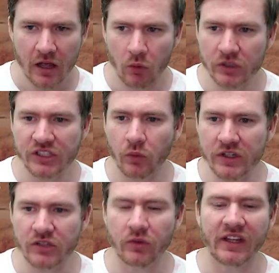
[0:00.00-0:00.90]
which I
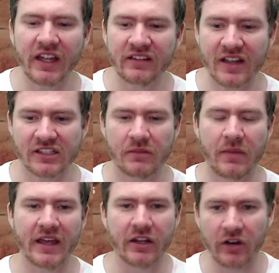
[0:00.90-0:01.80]
wasn't really
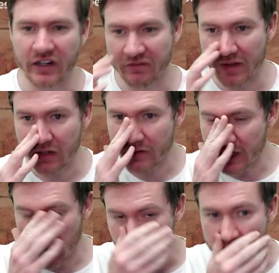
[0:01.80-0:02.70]
anticipating, or I'd have made a
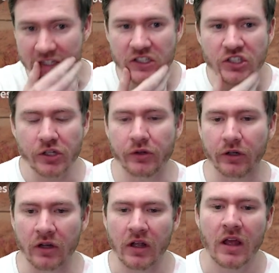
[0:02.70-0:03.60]
video on it sooner.